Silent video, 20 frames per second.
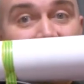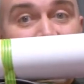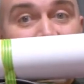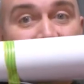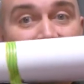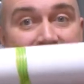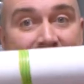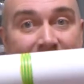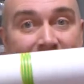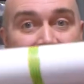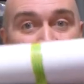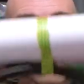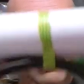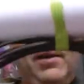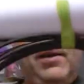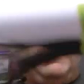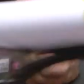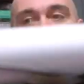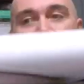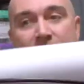daddy
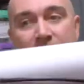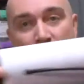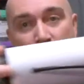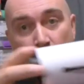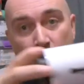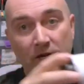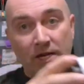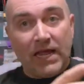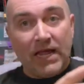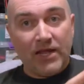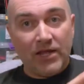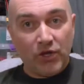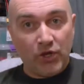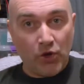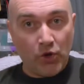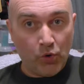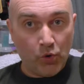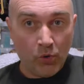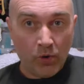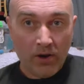that will get
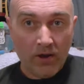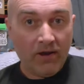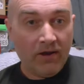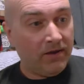you